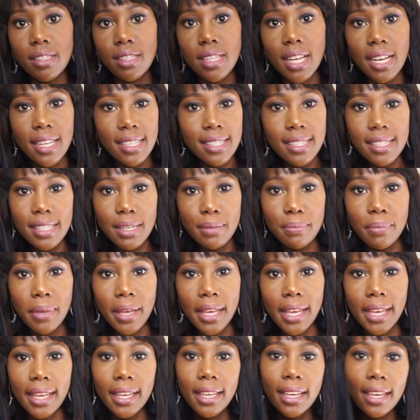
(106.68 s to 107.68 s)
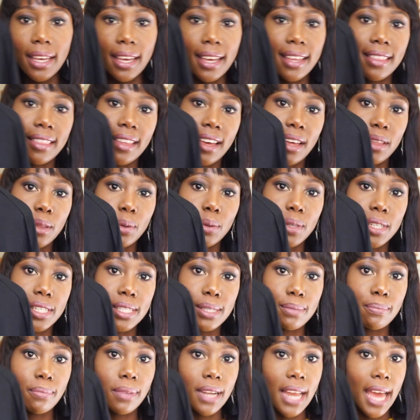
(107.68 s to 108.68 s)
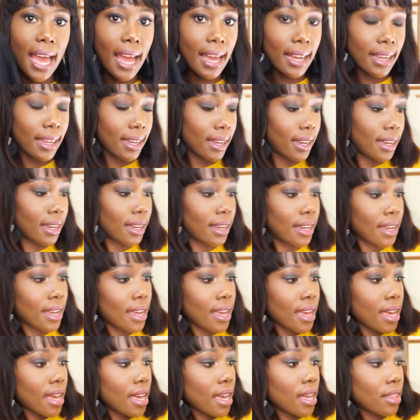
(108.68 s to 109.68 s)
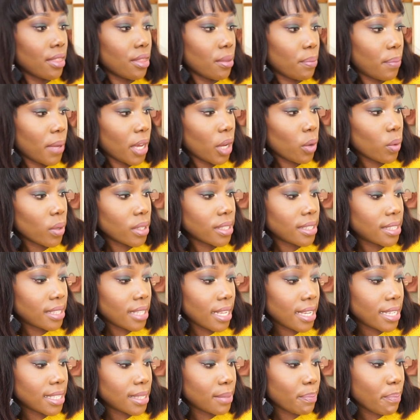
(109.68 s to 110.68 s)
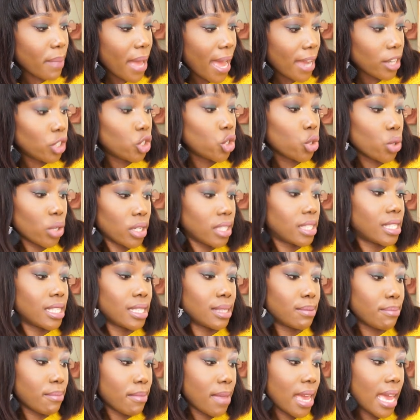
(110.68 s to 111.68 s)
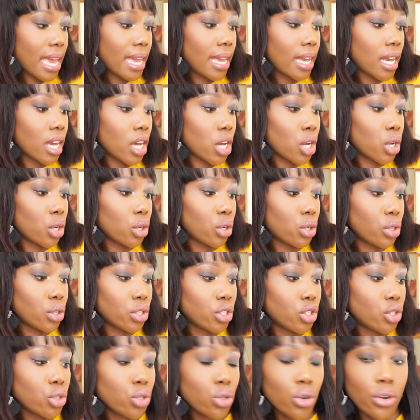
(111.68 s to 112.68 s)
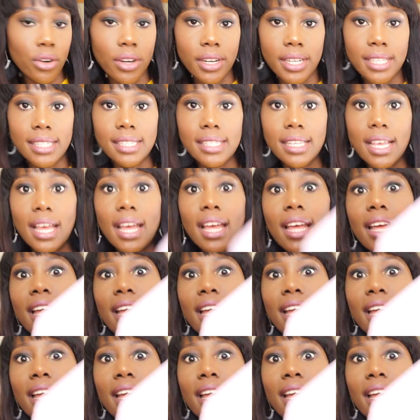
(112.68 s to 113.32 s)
dusty pink and the other one is black. And the pink one says, "Bad choices make good stories.